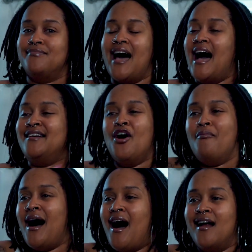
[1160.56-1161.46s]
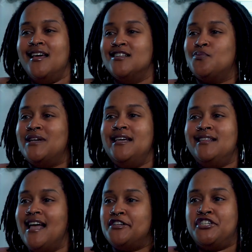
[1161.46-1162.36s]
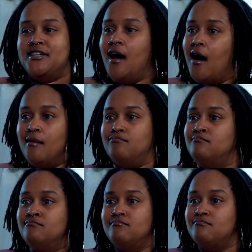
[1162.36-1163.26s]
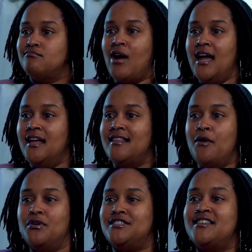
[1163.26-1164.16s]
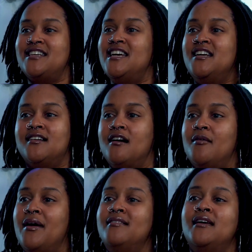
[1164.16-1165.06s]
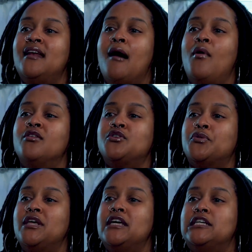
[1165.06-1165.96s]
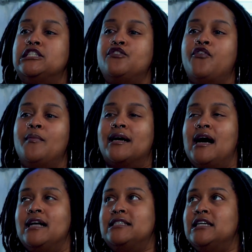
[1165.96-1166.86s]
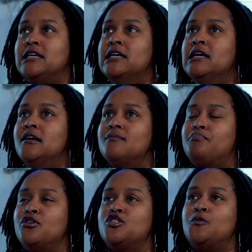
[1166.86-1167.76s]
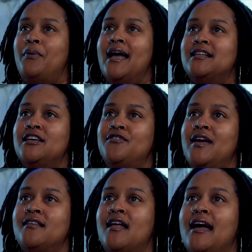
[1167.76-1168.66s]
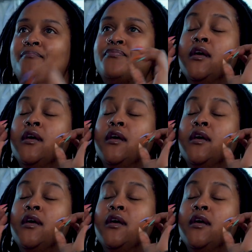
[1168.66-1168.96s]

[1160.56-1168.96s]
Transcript: I know my audience would eat that shit up, right? They would just eat it up. And then I'm also thinking just from a content perspective and like,